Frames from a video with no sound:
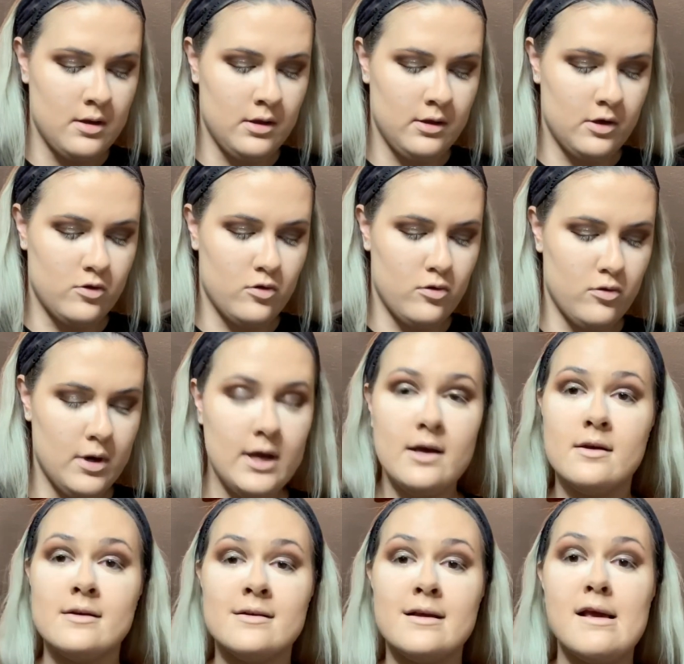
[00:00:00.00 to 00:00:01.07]
little
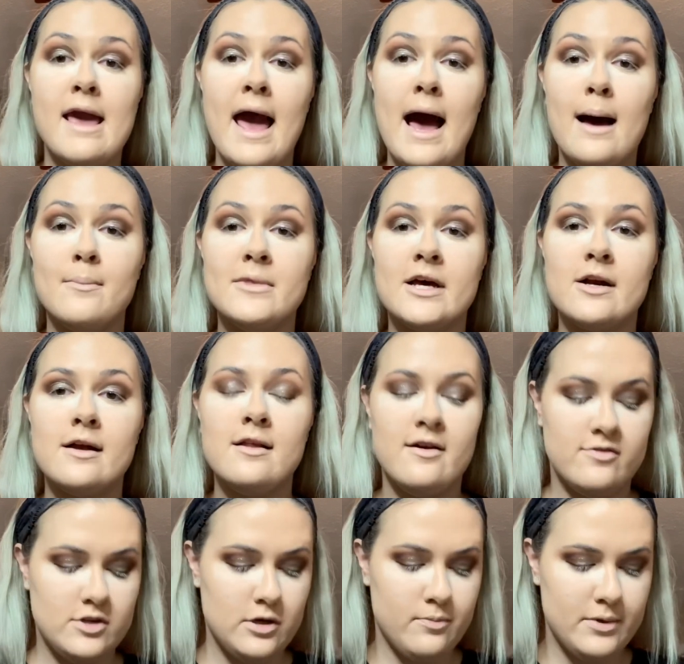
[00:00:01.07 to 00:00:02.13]
gap that I
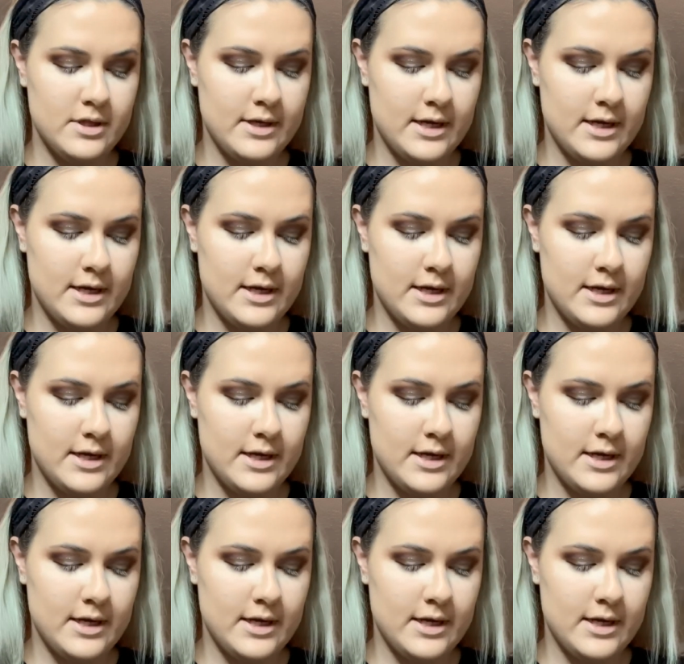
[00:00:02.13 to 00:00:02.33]
left open